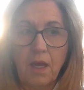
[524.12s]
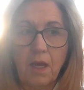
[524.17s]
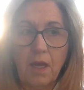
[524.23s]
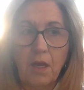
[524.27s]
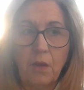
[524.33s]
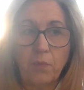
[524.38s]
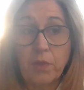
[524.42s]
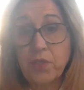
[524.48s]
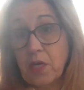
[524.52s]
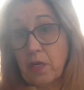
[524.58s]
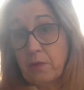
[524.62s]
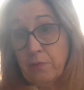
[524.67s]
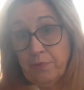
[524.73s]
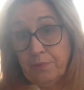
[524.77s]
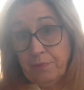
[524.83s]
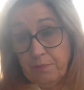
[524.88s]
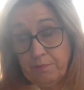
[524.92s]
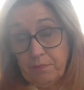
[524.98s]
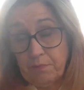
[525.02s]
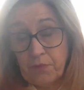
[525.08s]
uh, which
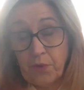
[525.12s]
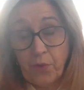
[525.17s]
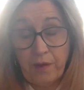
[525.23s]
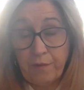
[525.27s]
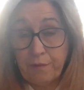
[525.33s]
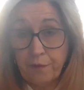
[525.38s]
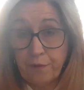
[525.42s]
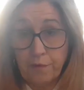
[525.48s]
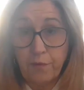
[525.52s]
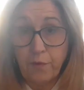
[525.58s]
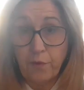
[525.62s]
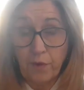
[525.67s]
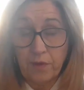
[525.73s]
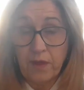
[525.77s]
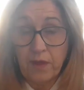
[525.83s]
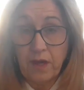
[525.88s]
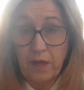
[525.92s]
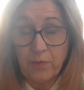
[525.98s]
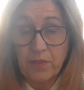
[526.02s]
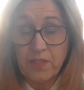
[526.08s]
I'm grateful
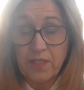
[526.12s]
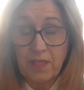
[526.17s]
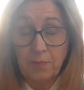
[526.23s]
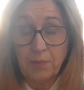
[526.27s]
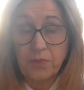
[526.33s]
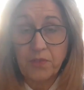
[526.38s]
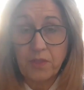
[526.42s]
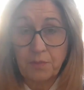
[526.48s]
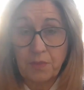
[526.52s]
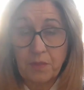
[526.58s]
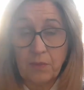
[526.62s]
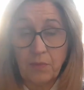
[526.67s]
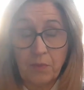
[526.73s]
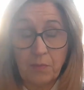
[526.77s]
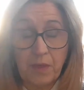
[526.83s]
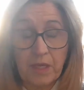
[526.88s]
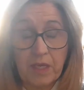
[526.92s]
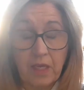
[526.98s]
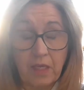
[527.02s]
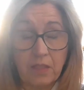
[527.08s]
for that I was able to be
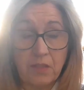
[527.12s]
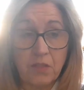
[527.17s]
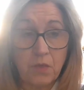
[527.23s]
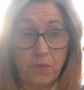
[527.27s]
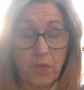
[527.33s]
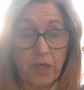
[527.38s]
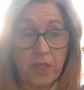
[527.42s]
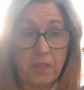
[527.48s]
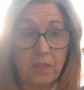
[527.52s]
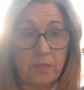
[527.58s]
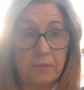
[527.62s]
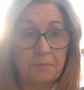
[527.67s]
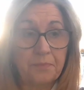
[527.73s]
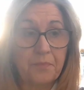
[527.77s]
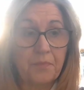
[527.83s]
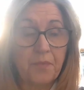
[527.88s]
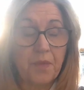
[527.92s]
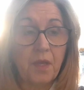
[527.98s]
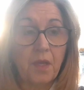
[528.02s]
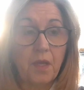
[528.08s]
with my kids and raise
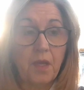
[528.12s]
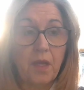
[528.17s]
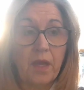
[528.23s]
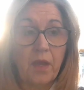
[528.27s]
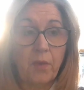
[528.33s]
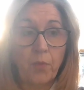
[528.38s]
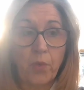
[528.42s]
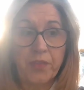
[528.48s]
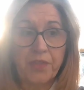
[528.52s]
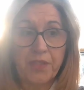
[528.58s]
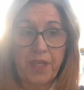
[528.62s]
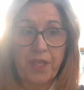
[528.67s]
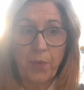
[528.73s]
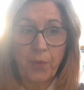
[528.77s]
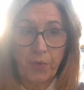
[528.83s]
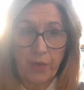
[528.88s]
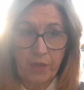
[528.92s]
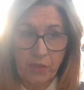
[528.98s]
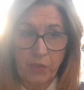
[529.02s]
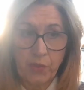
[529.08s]
them. And once
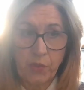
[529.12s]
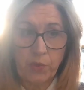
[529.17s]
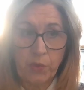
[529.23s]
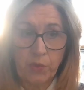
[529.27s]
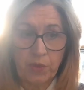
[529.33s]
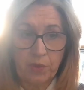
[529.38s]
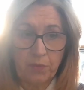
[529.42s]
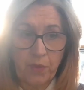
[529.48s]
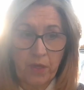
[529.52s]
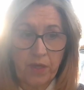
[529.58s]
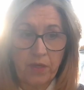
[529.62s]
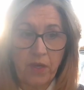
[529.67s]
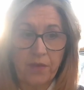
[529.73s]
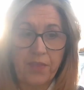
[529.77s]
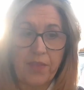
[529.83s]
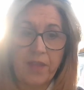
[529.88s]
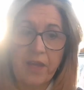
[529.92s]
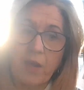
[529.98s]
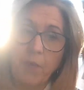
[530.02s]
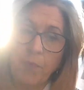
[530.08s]
they were in school and
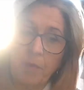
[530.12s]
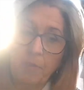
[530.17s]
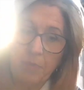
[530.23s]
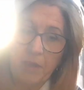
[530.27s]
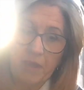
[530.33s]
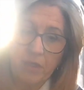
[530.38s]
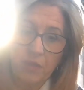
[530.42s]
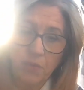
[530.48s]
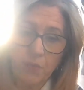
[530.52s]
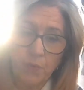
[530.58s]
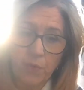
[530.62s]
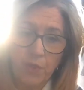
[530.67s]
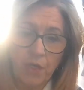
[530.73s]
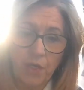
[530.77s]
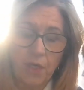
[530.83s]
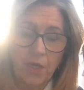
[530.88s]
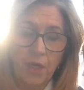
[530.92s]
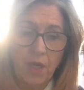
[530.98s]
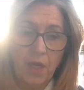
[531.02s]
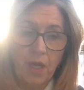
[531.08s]
whatnot, then I went back to
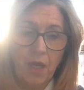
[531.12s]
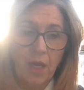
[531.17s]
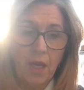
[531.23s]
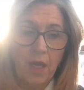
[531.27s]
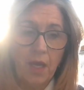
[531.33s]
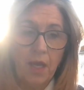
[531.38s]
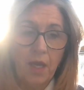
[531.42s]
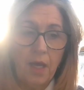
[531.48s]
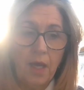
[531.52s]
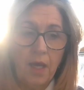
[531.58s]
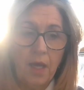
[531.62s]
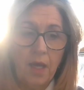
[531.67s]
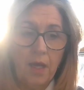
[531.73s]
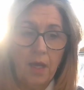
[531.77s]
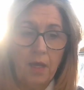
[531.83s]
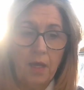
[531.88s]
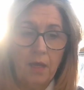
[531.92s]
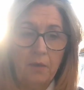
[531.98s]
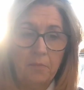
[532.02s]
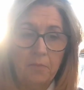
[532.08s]
work.
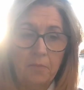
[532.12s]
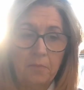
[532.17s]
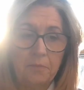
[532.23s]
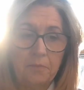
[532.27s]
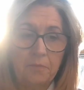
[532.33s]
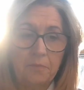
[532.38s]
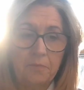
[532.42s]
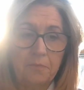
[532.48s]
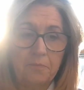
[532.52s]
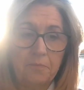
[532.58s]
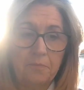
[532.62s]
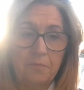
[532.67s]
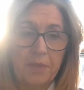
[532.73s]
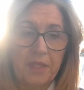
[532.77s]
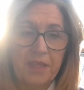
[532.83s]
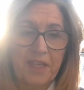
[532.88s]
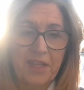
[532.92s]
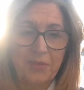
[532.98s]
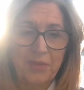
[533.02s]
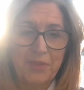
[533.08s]
Um,
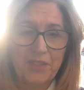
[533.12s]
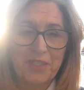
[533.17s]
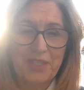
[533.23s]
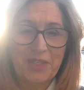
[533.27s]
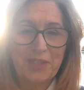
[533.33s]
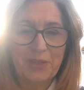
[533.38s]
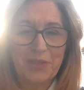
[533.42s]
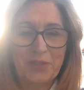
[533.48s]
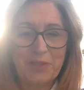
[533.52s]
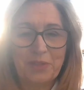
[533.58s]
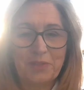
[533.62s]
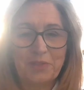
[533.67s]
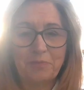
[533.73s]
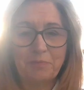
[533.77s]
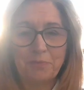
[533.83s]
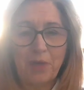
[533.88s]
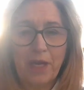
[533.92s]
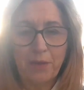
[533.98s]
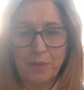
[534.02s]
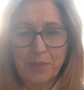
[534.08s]
but then it was still
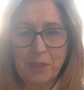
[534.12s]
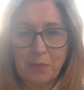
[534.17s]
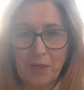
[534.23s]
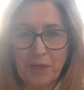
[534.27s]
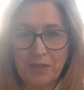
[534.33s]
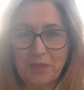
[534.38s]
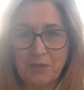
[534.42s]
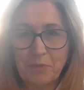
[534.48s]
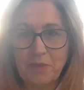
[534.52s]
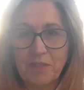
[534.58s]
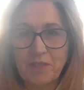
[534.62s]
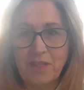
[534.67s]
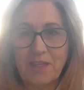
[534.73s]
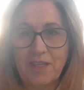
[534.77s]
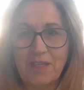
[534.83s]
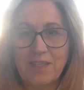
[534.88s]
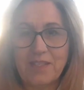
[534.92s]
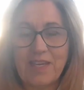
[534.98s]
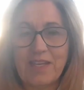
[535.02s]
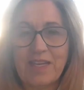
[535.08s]
my
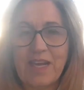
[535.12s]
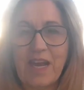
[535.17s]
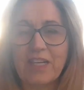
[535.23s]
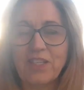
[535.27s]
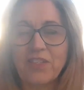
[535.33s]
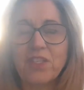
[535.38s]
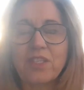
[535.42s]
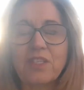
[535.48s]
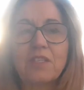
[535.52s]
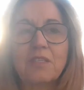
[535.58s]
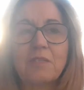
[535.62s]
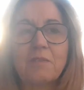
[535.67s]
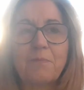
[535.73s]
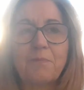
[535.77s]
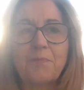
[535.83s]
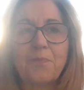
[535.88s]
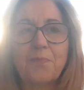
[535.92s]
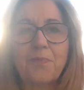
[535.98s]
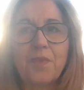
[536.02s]
responsibilities. And I just,